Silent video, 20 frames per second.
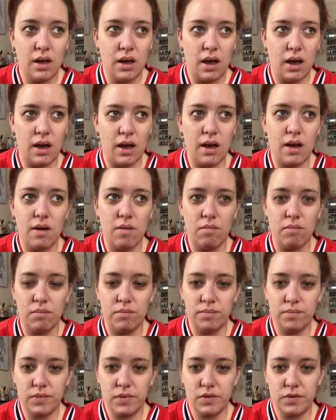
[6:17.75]

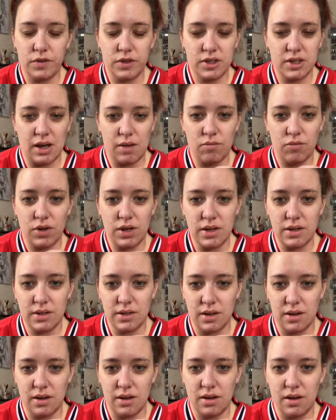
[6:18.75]
For some
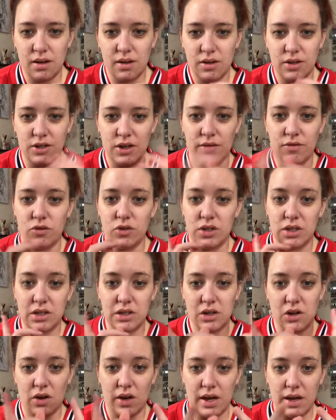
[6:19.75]
reason, because I've got
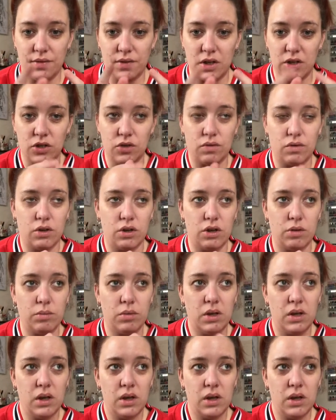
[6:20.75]
Sky in this room,